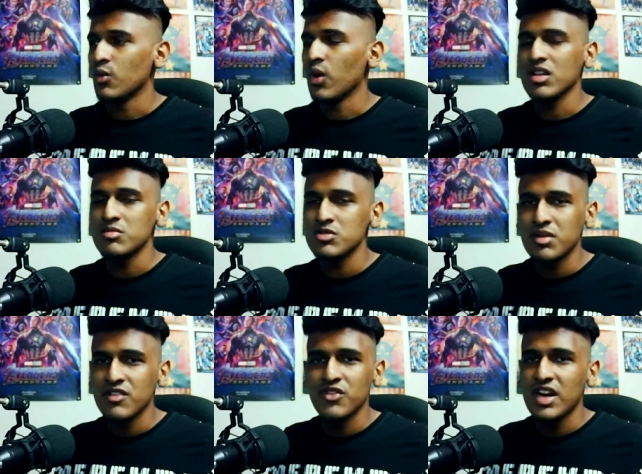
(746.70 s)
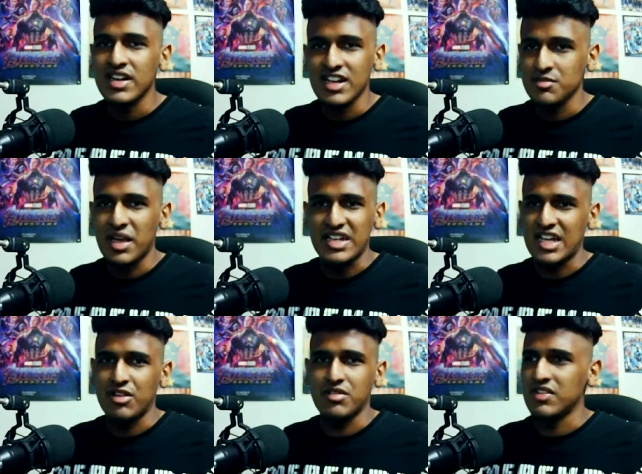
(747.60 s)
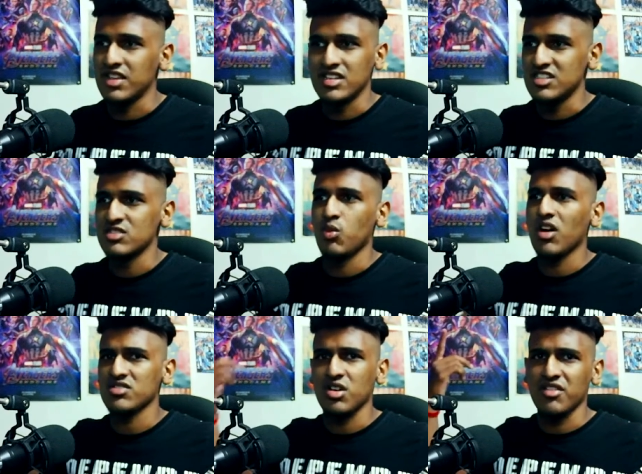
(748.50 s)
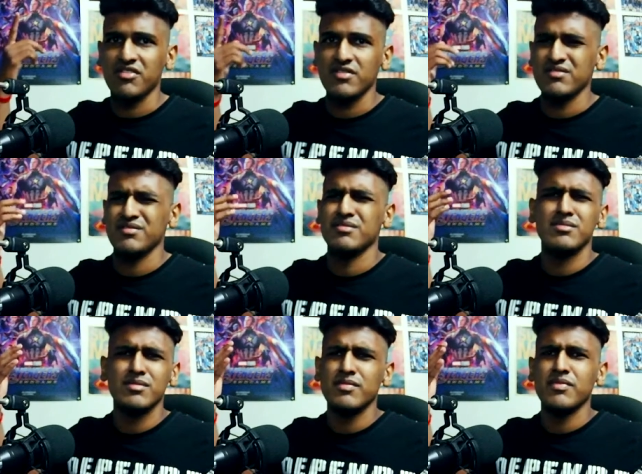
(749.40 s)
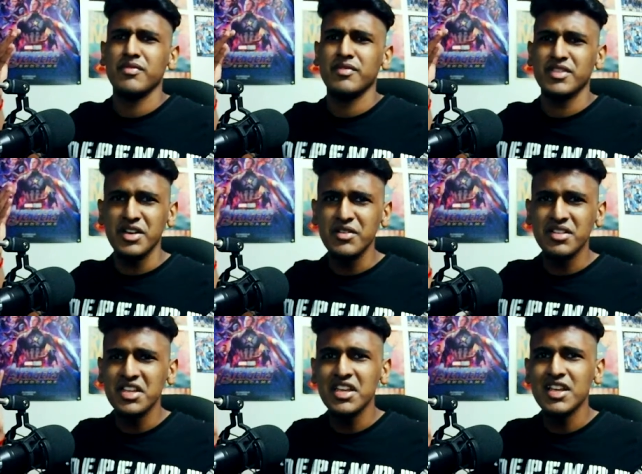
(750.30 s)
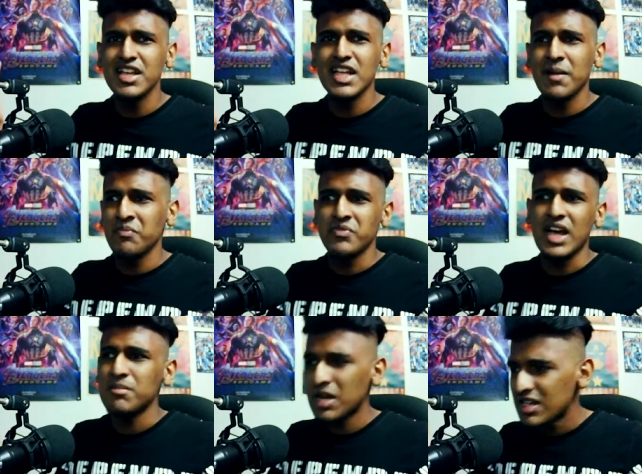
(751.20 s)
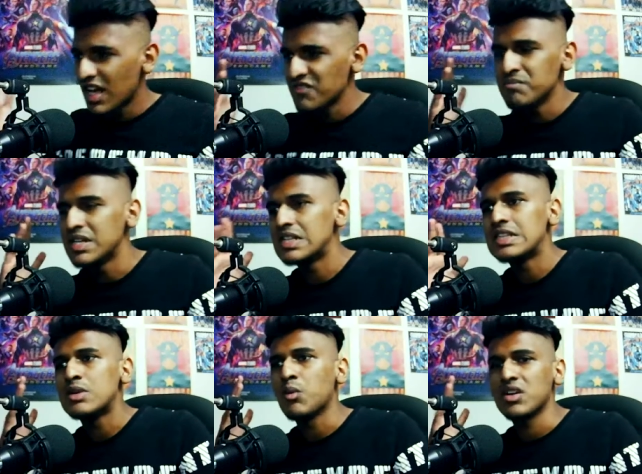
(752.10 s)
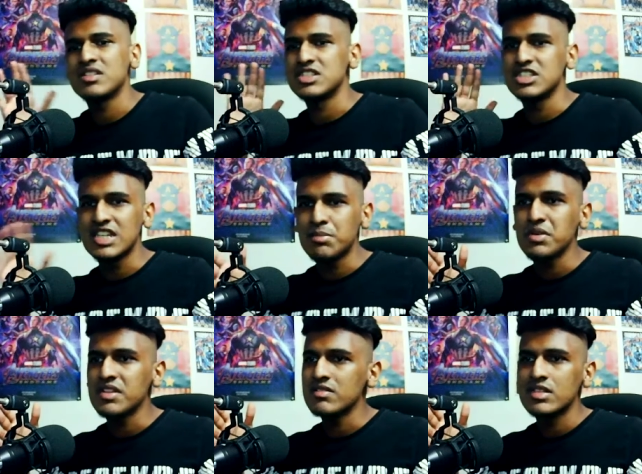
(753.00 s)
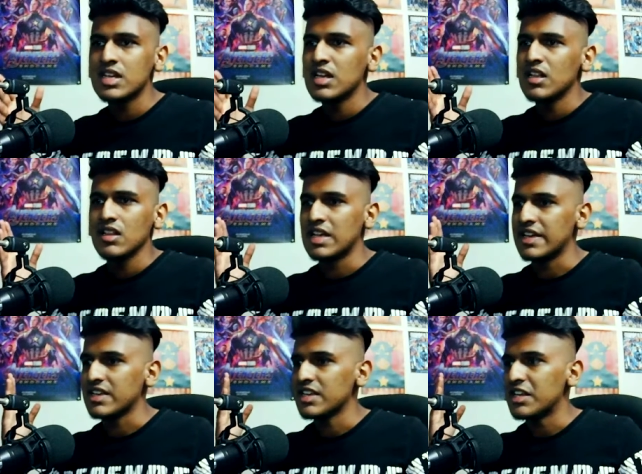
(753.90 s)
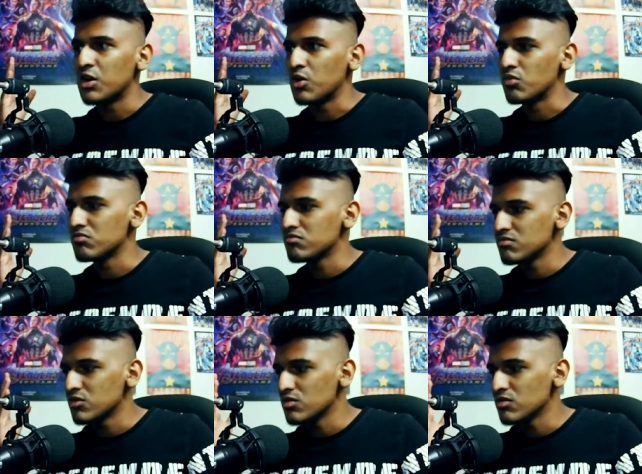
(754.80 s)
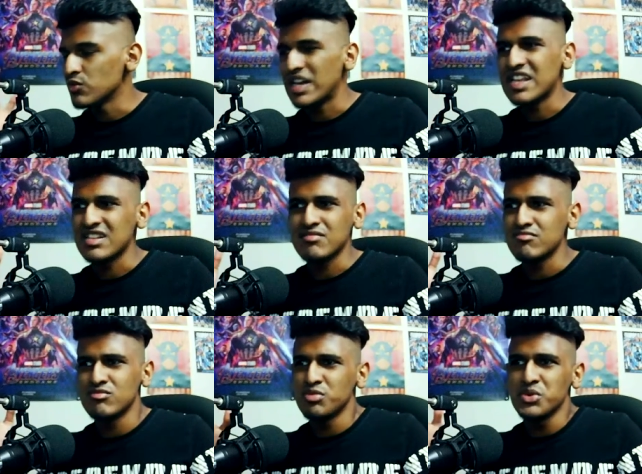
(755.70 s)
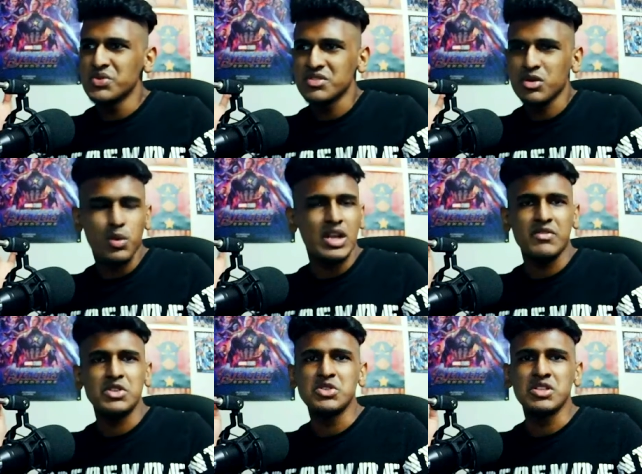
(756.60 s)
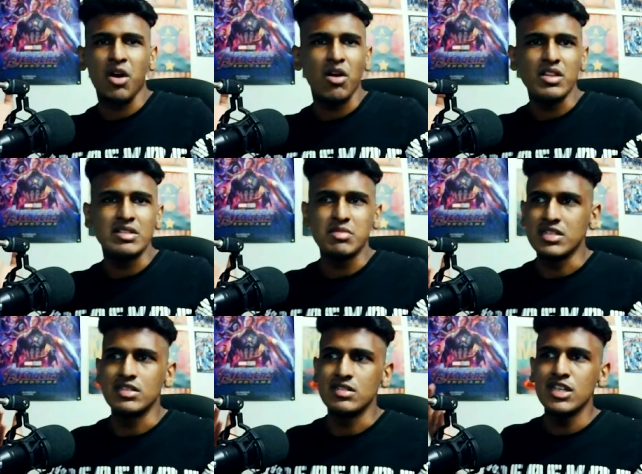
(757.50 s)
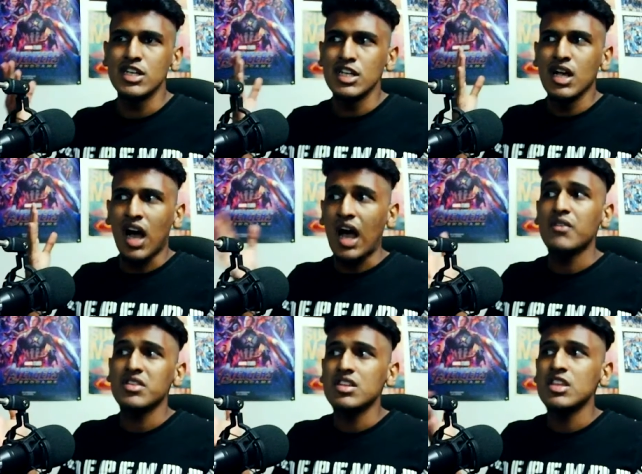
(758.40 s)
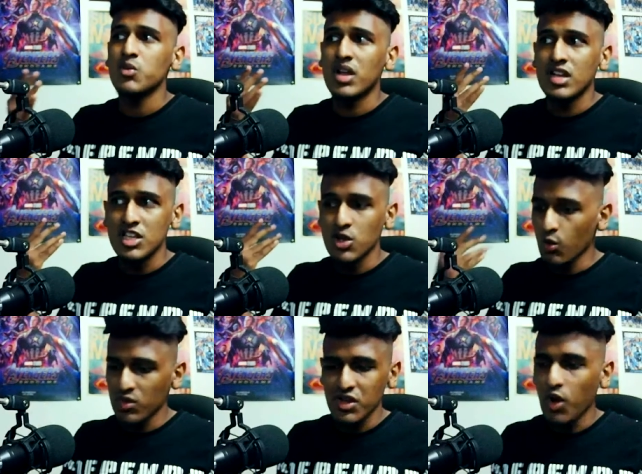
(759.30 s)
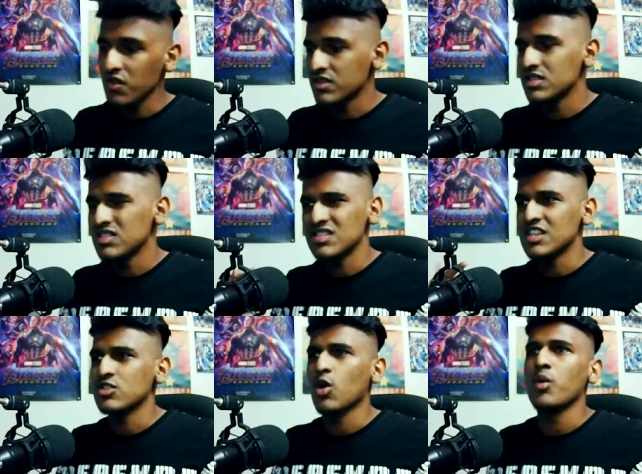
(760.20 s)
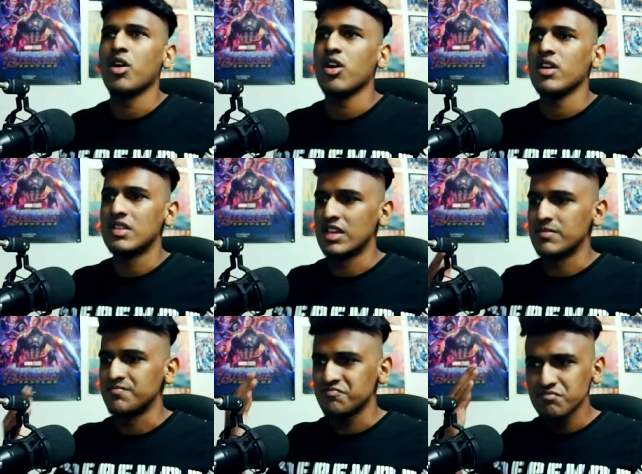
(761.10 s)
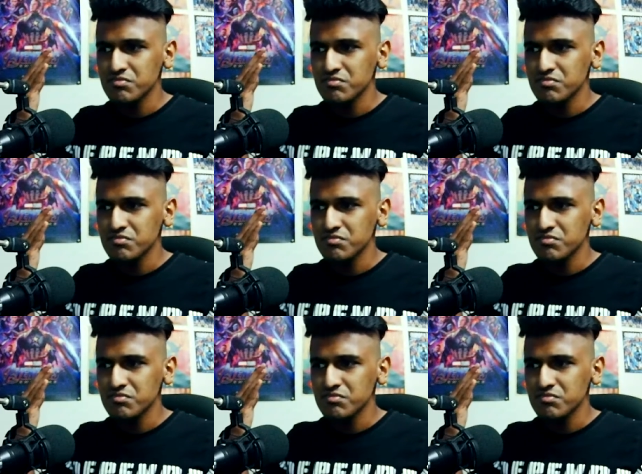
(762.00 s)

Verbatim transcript: welcome to a Friday Night SmackDown, and then he just walks off. Seriously, that might have been the one of the cheapest, like you know, rating boost or whatever you could call it, because obviously when you know with all of these things going on, and then,